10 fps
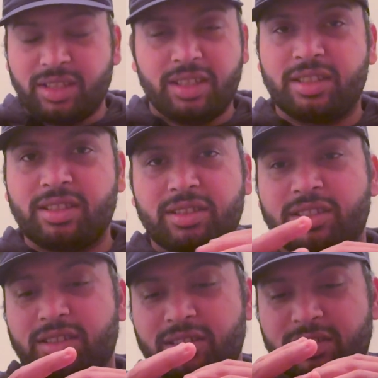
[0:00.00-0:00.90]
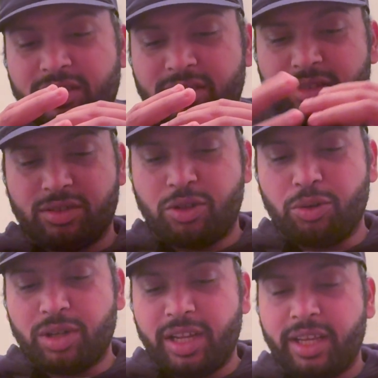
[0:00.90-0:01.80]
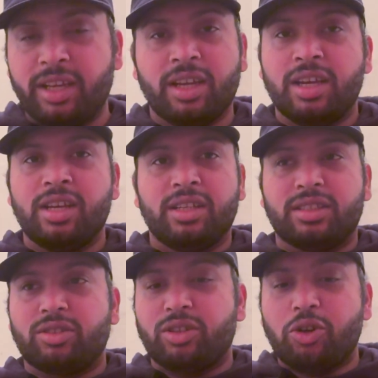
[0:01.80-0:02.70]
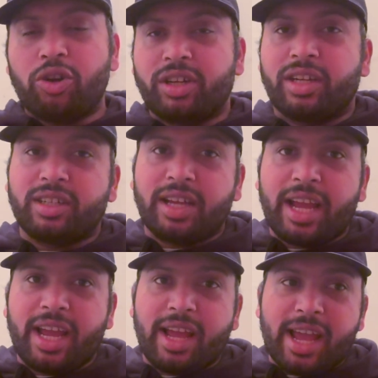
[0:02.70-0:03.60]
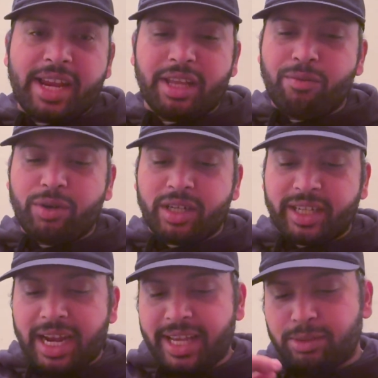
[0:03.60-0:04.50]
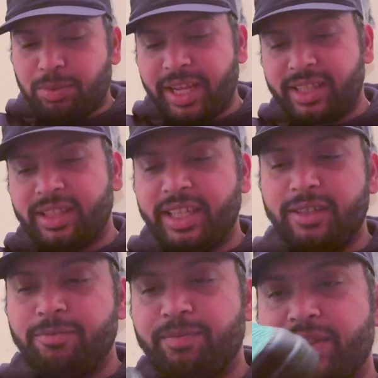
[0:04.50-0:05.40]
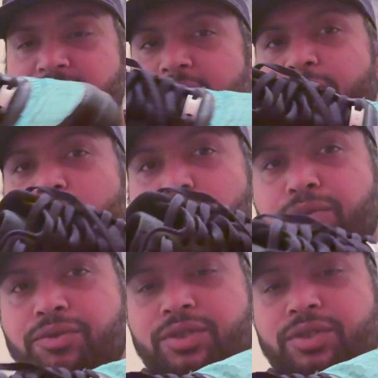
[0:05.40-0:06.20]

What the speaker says: It's totally not, any word can explain the level of,